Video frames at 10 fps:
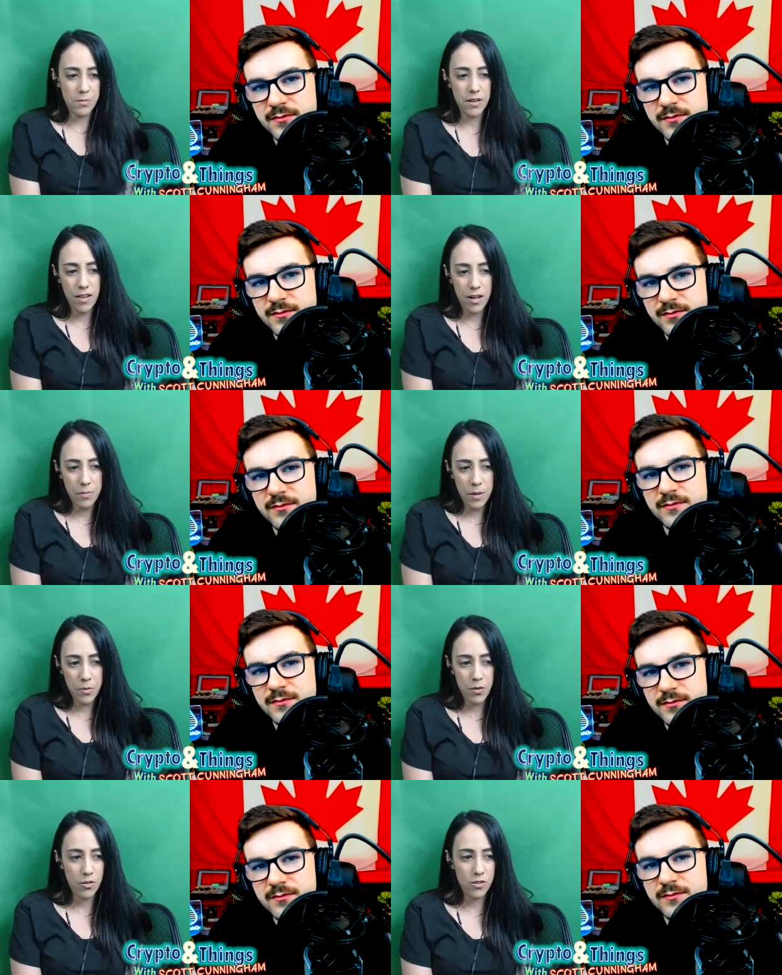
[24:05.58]
Speaker 1: and a lot of
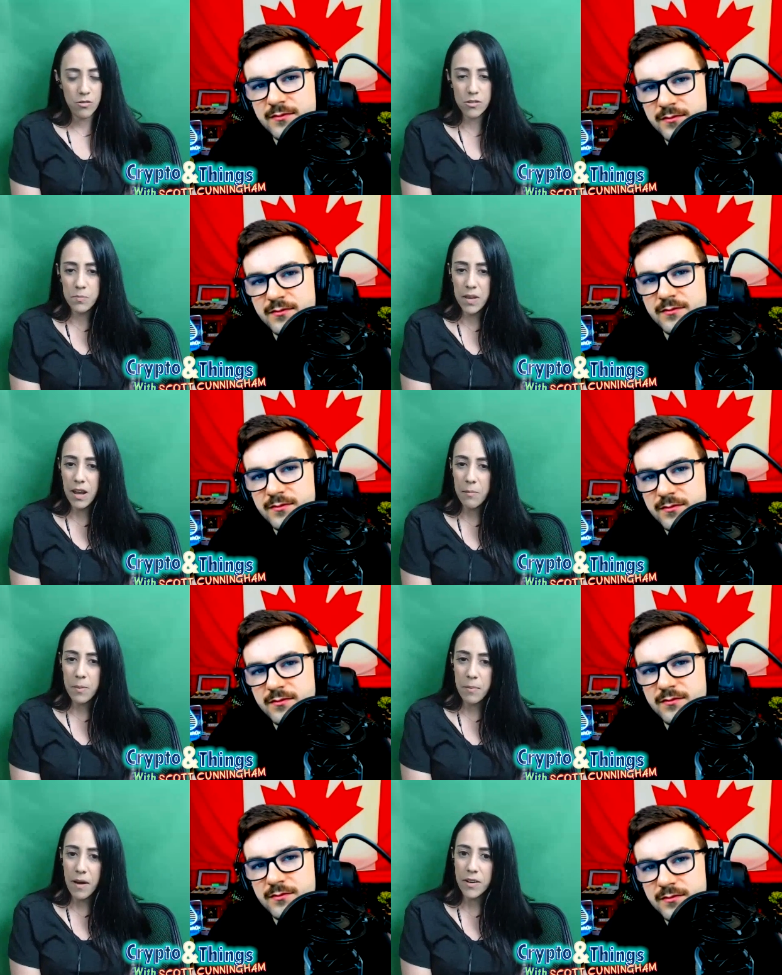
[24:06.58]
people don't speak up
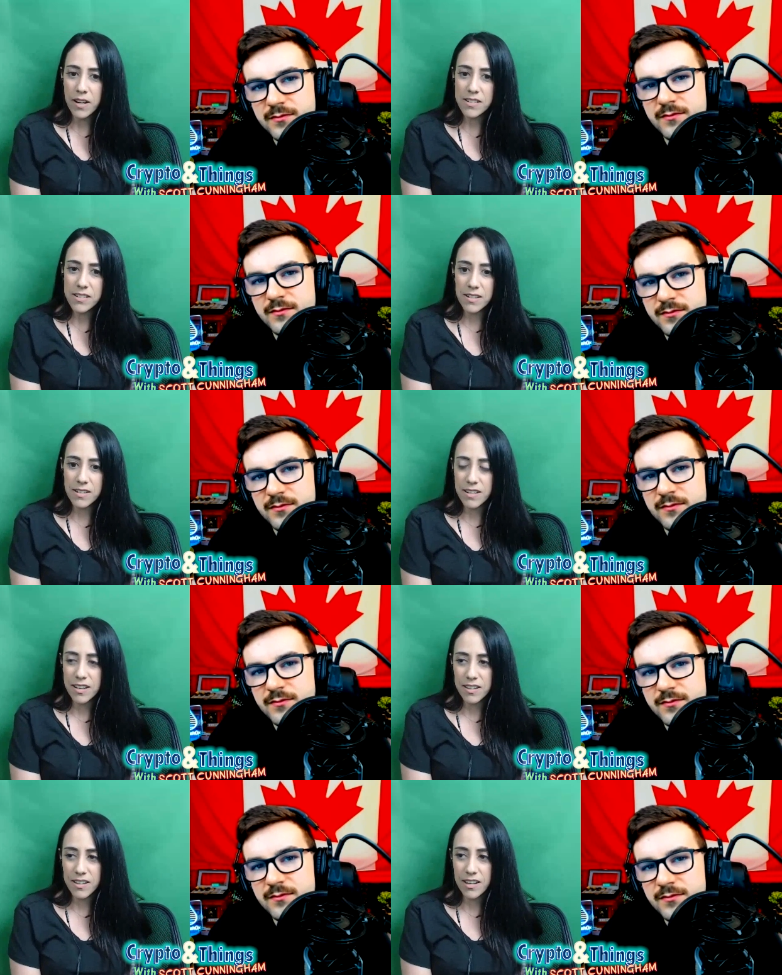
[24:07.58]
about it. And I
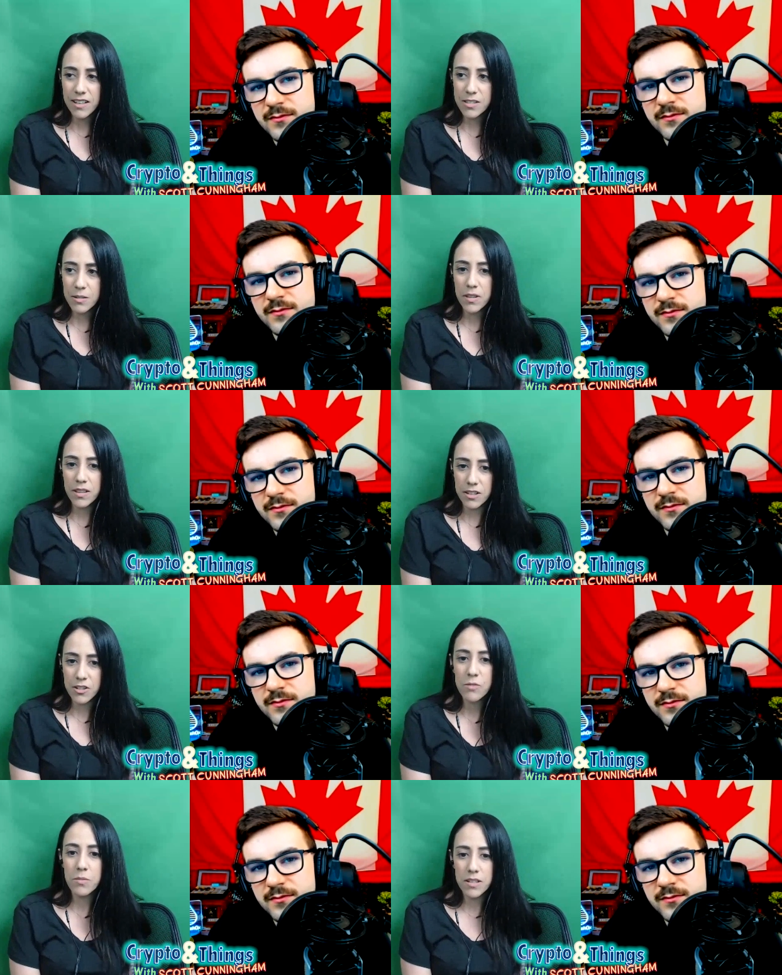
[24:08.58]
think it's something that
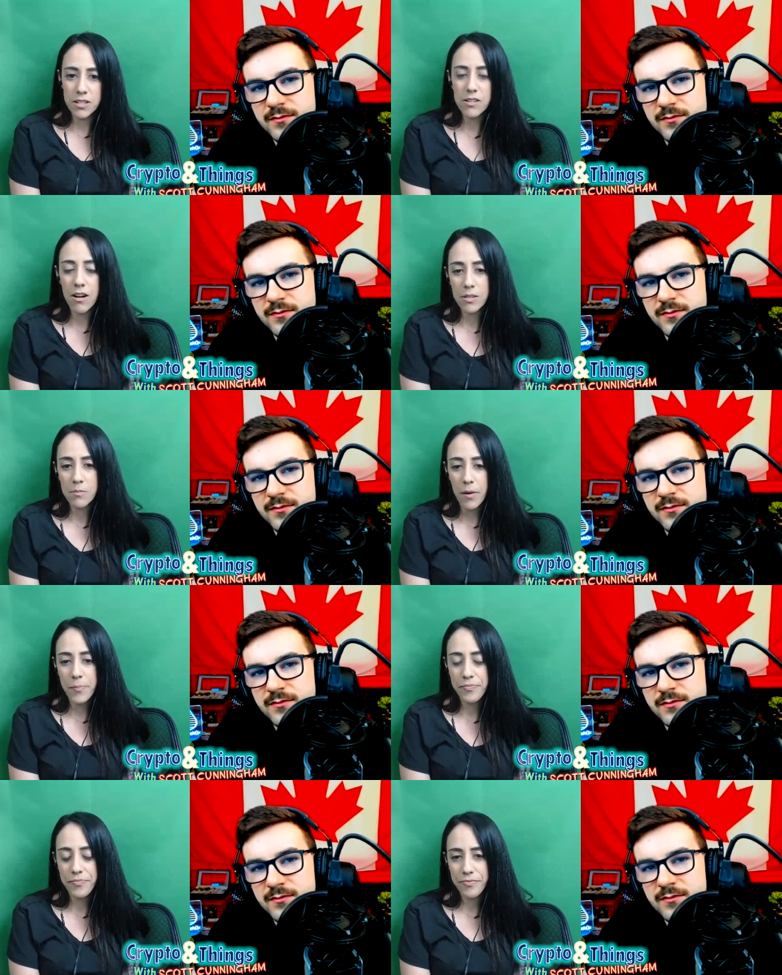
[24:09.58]
should be talked about.
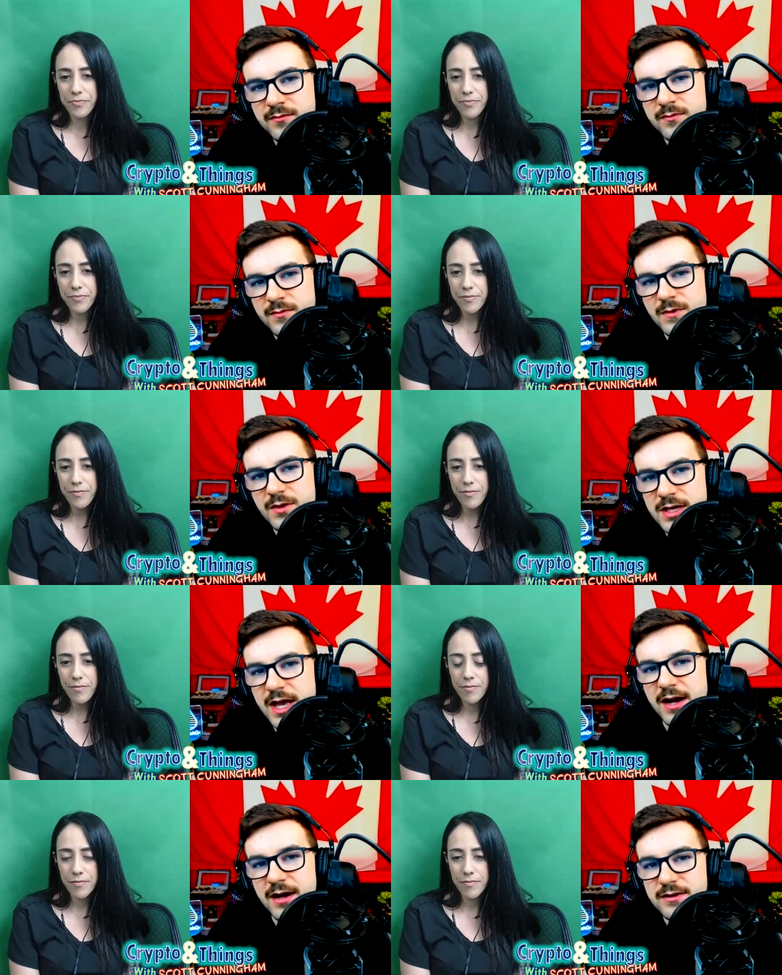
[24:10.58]

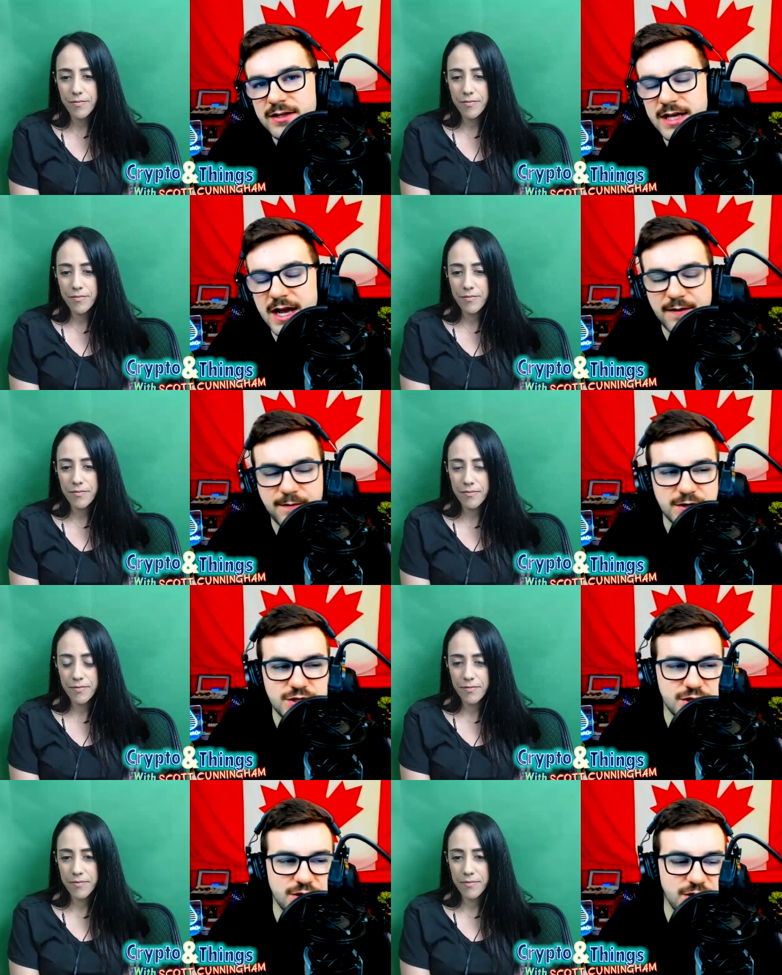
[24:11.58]
Speaker 2: Yeah, yeah,
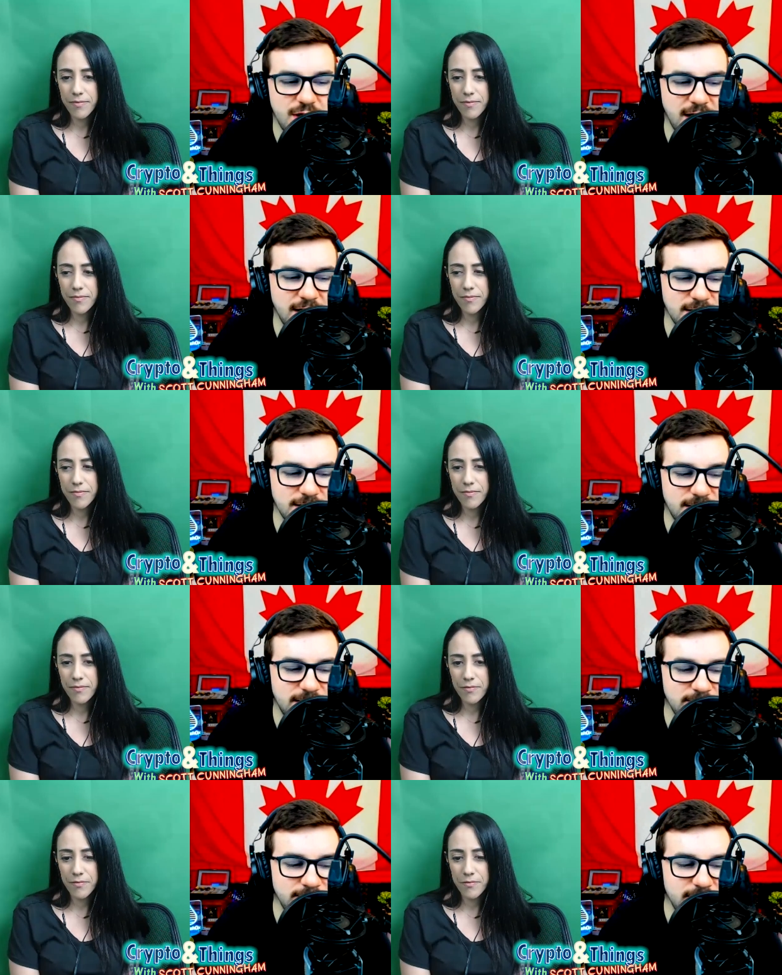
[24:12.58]
for sure.
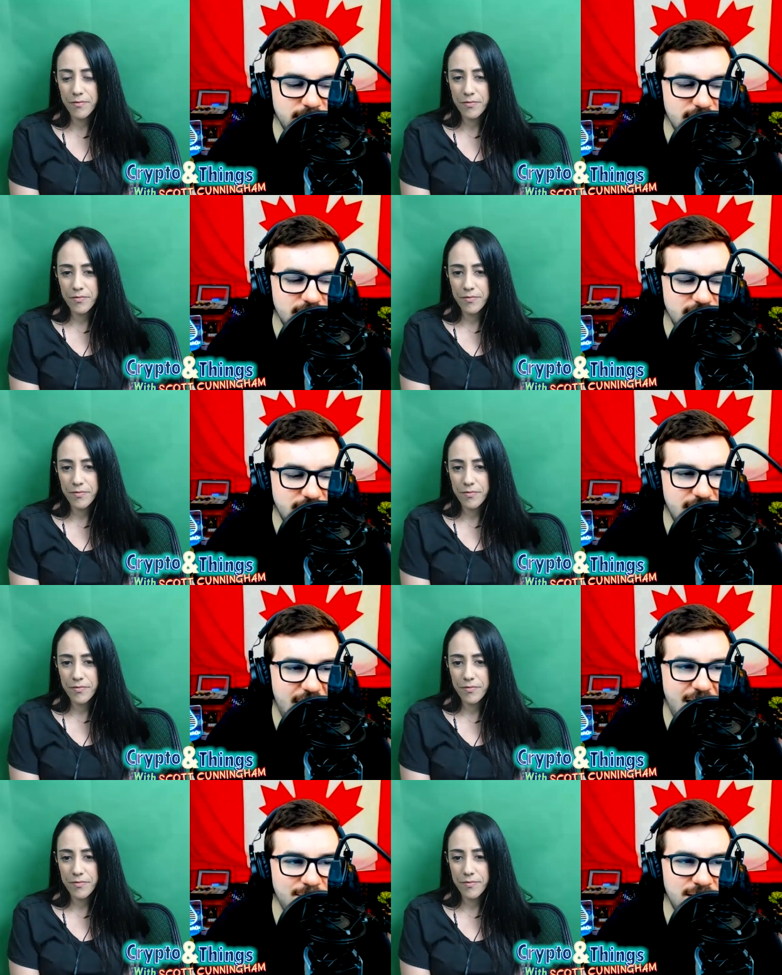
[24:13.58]
And um,
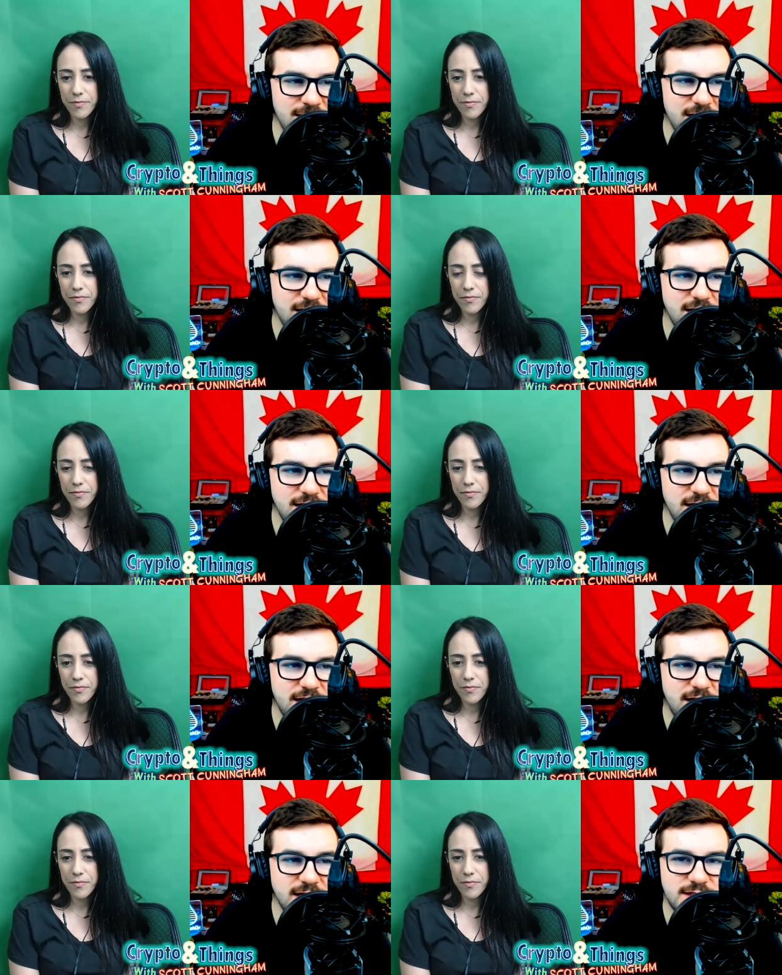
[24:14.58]
yeah, I mean, it,
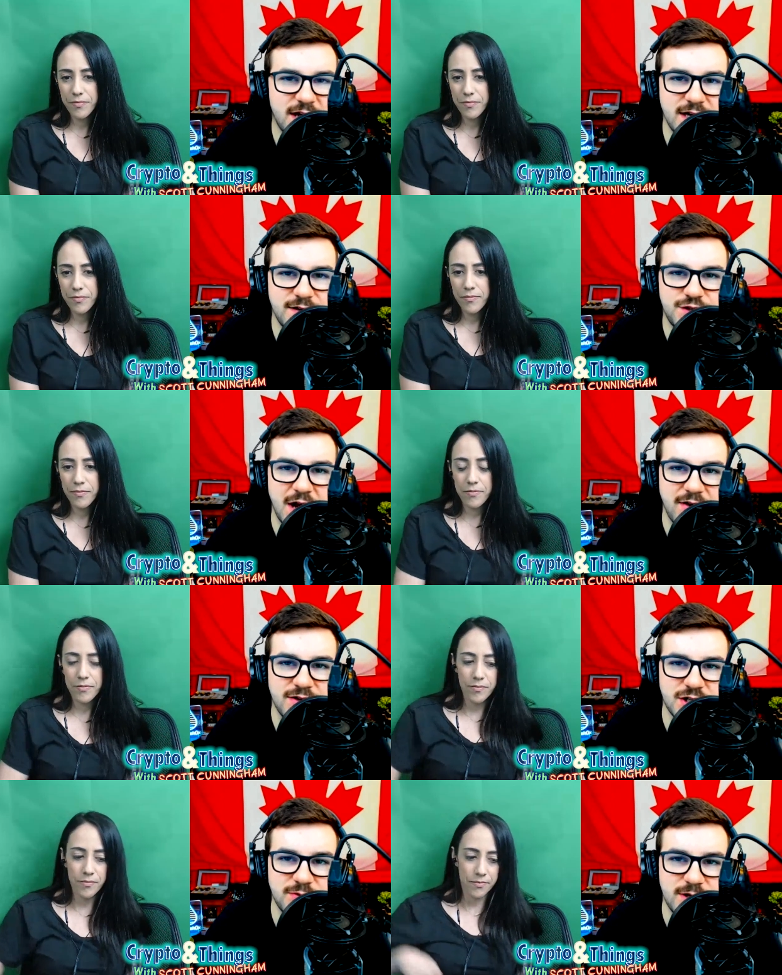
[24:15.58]
it, it gets kind of
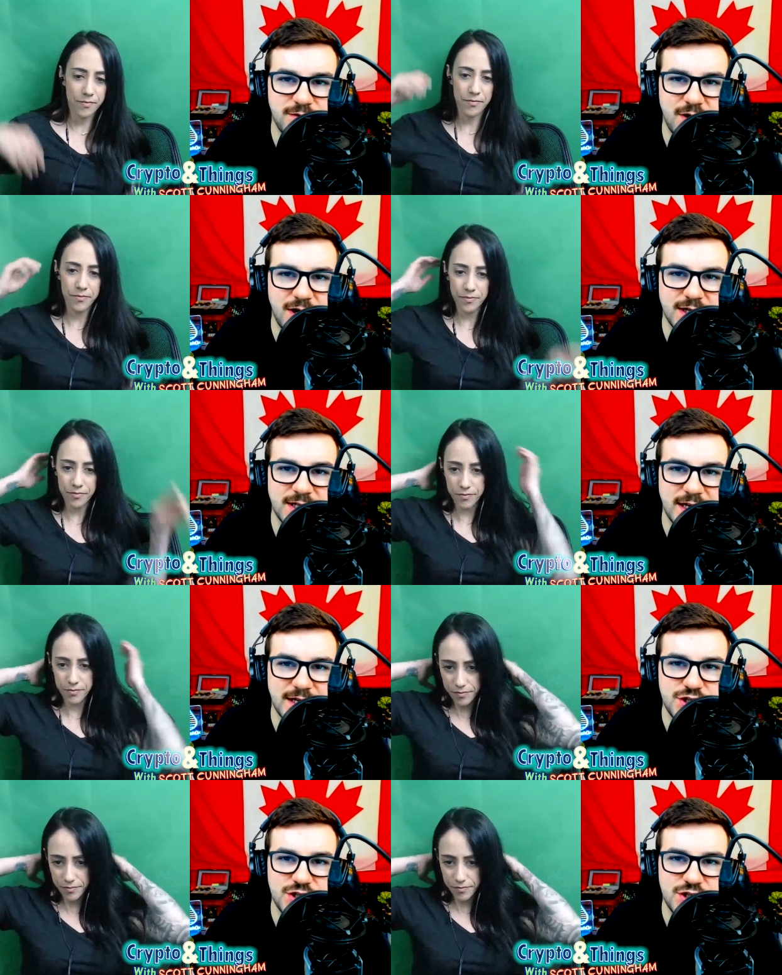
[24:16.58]
challenging when you've got